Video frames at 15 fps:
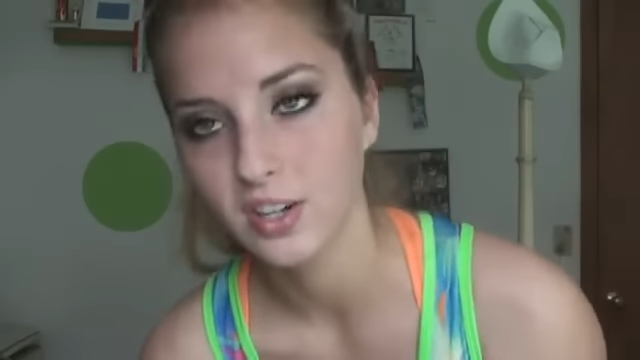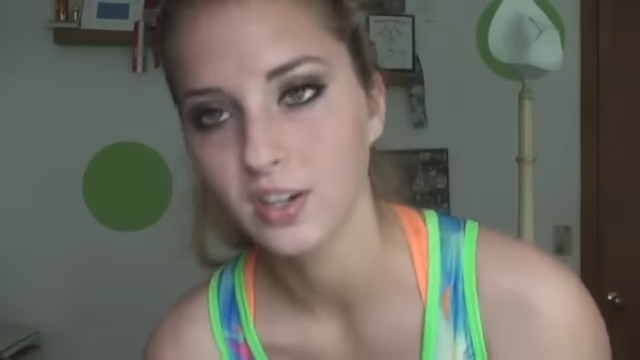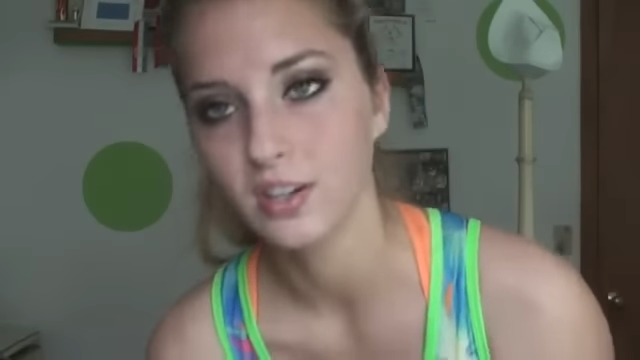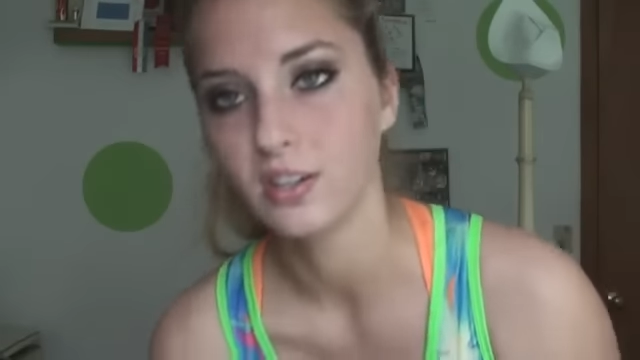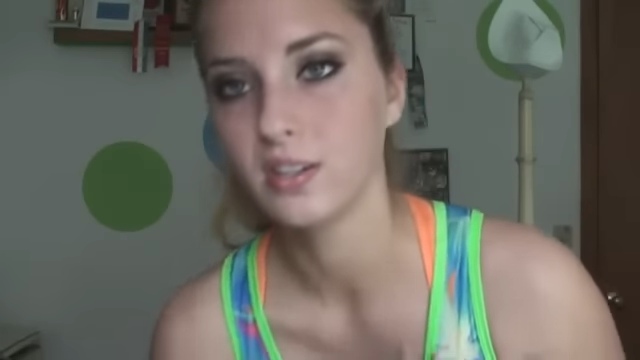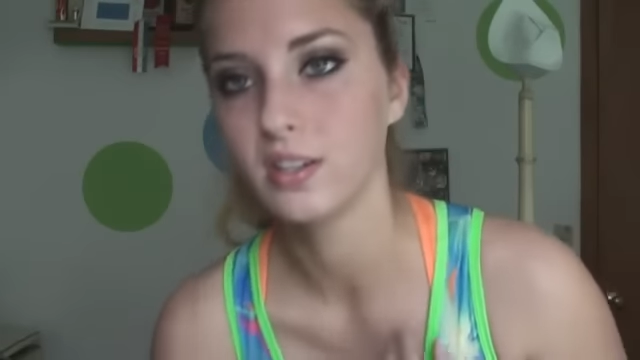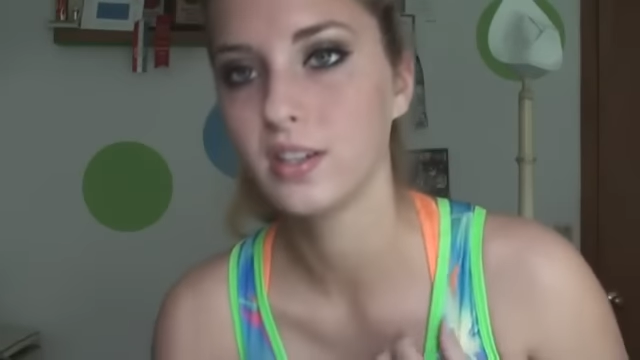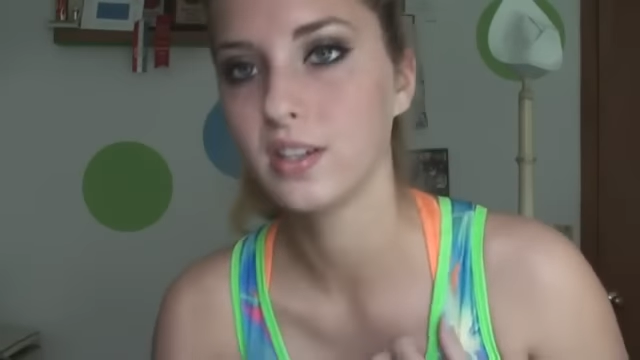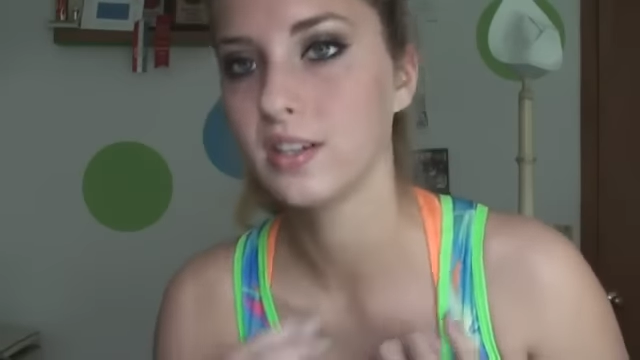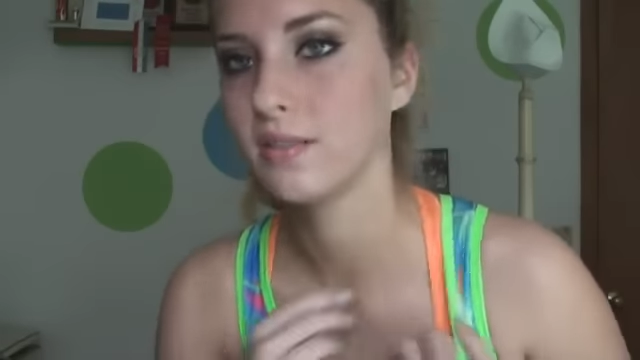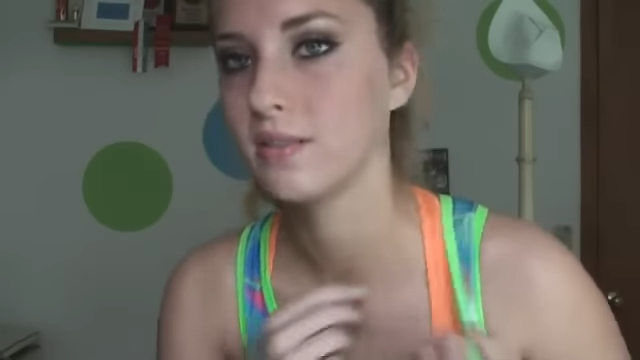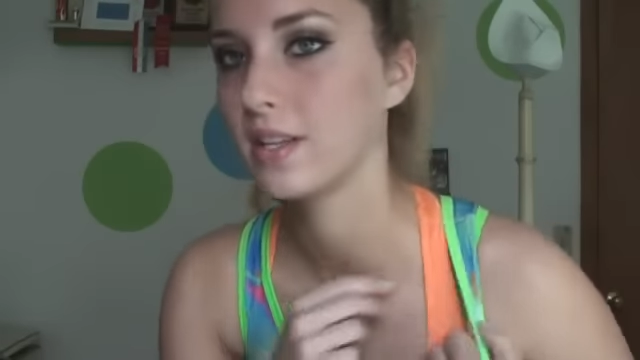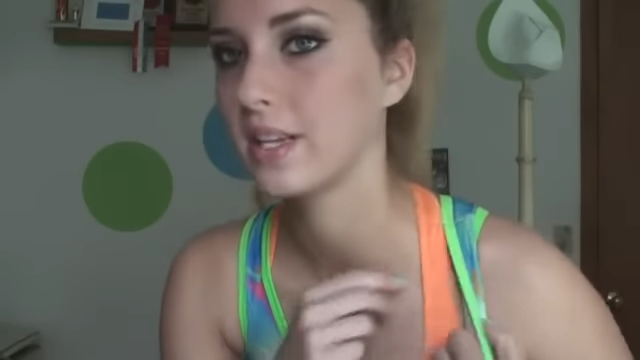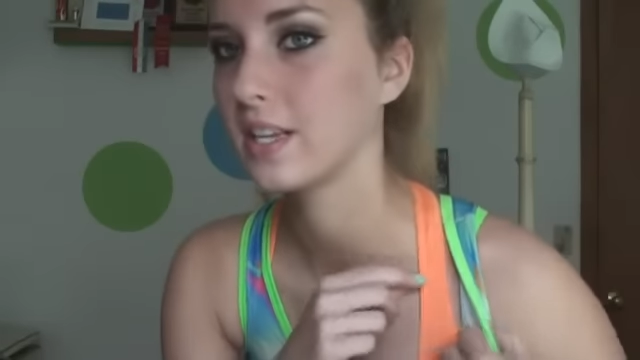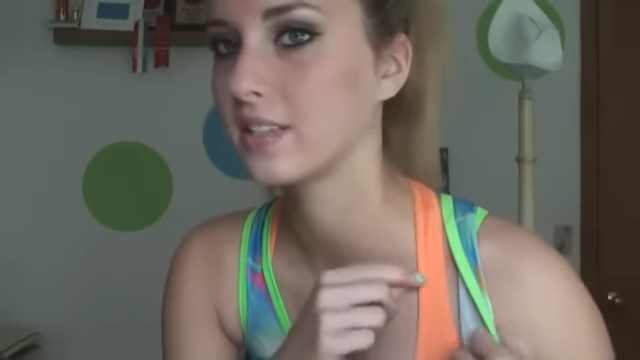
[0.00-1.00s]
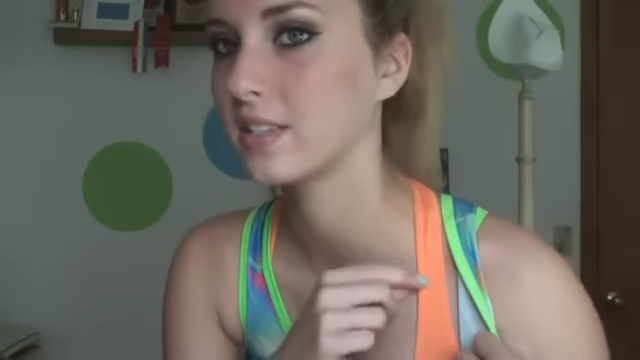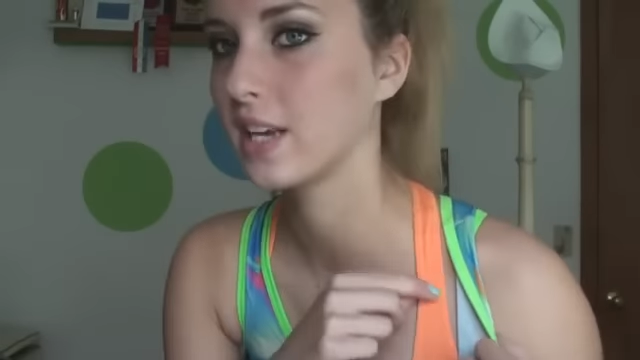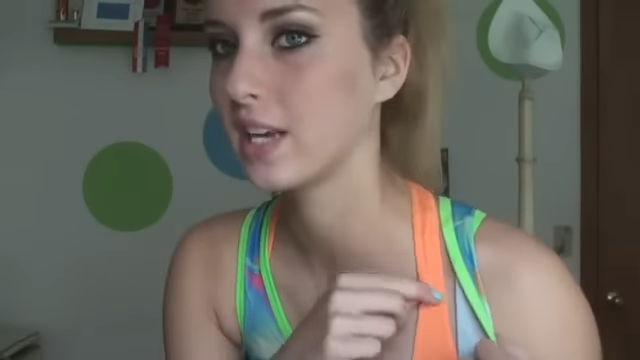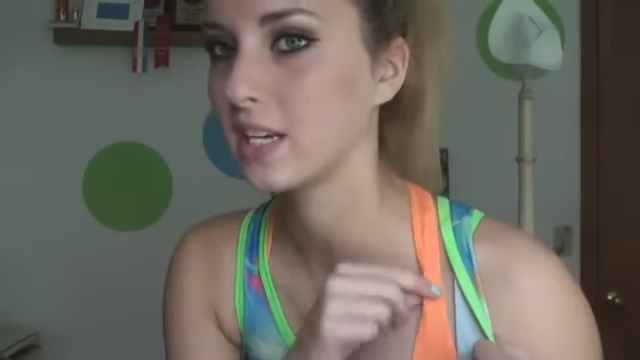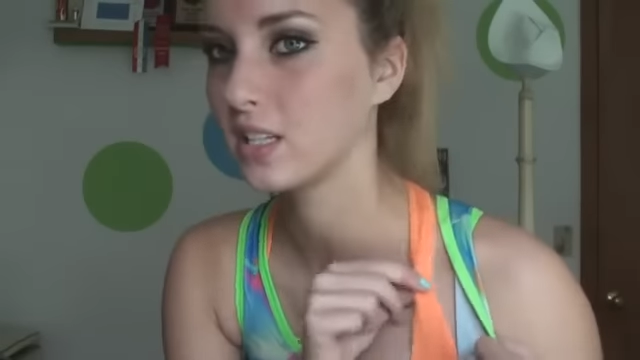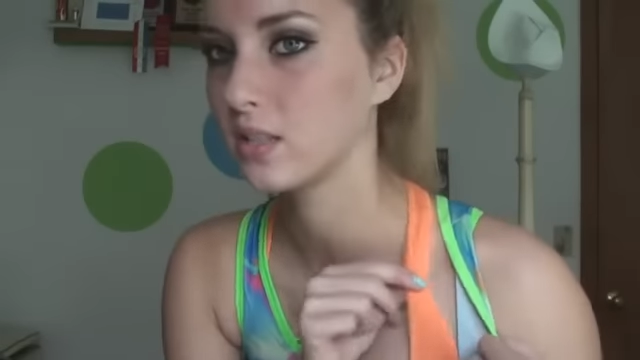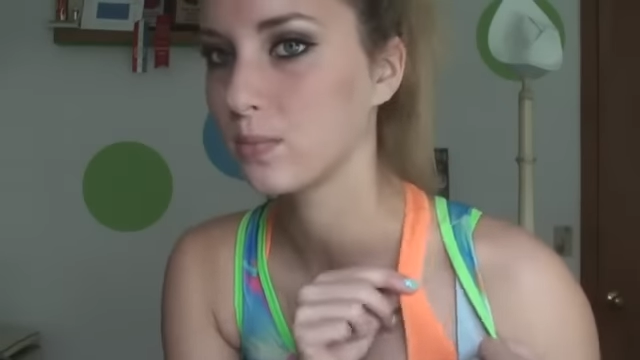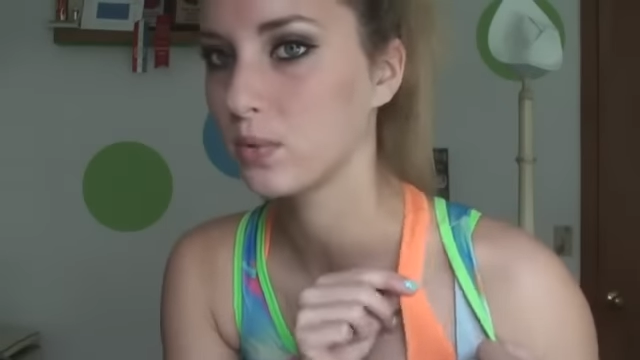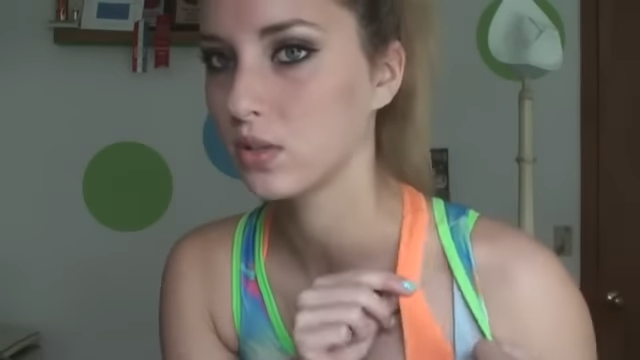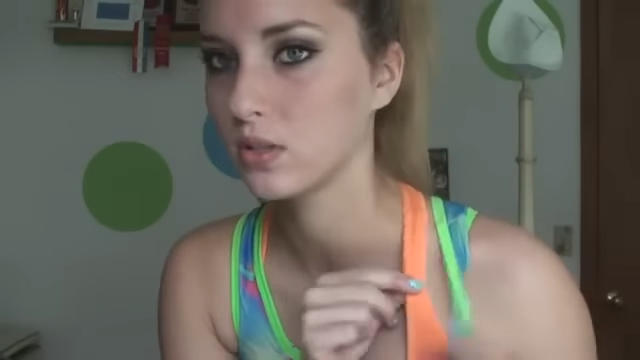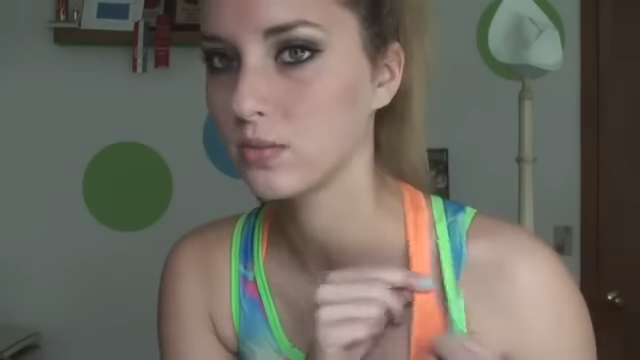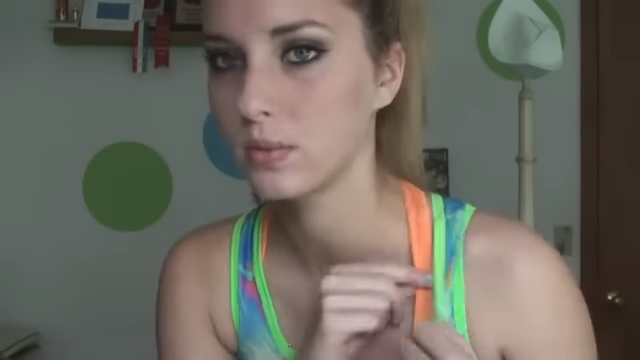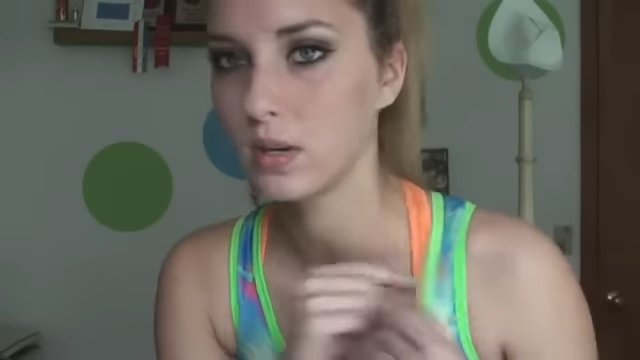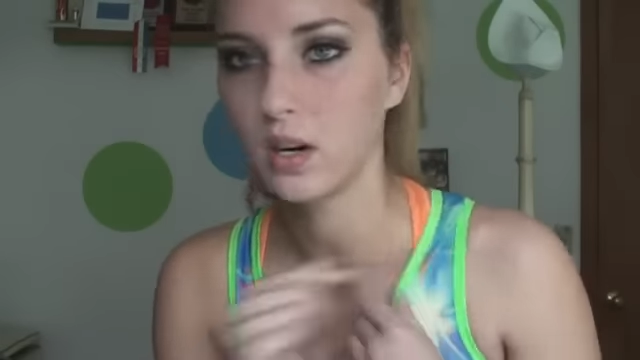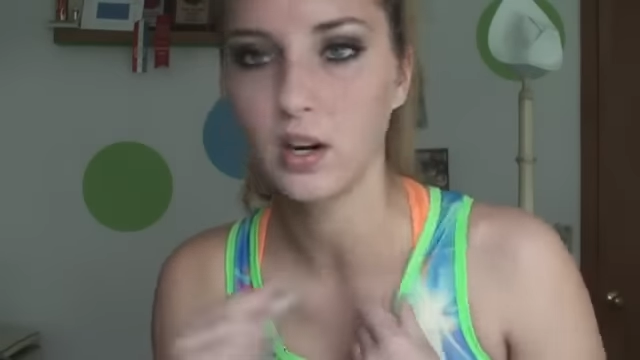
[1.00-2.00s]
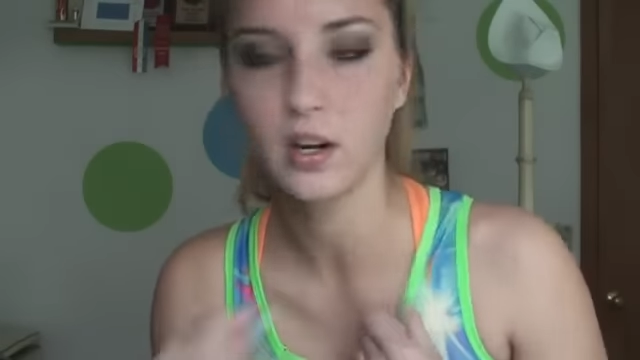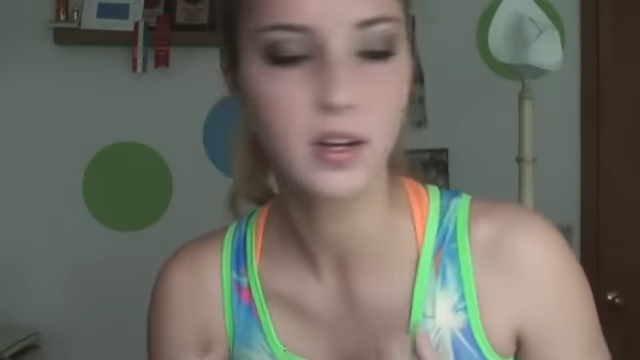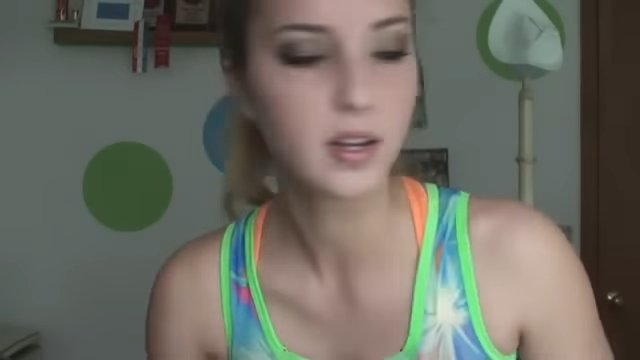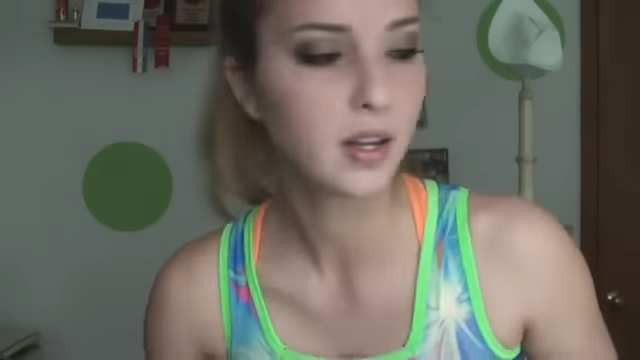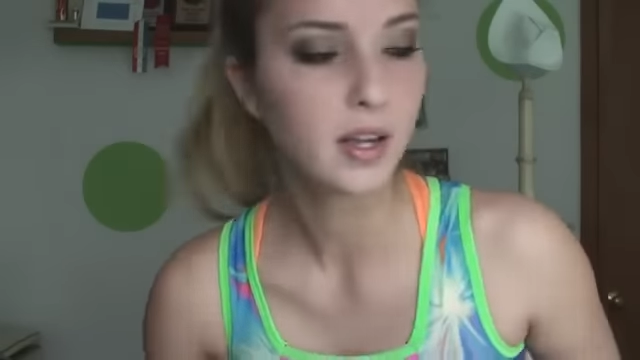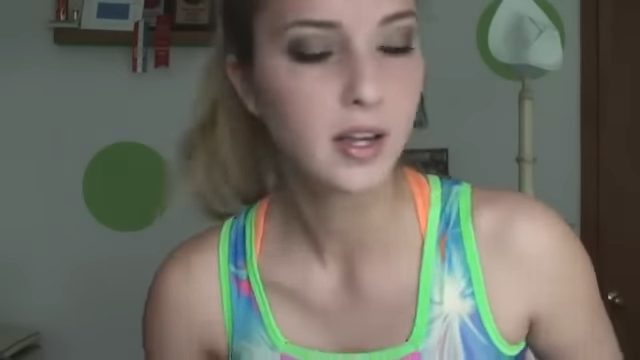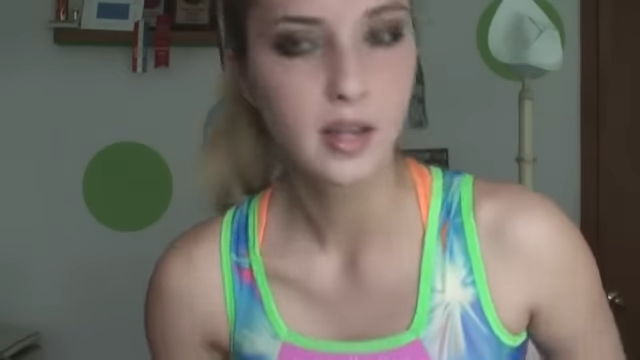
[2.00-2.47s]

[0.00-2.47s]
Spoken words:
girl is a sports bra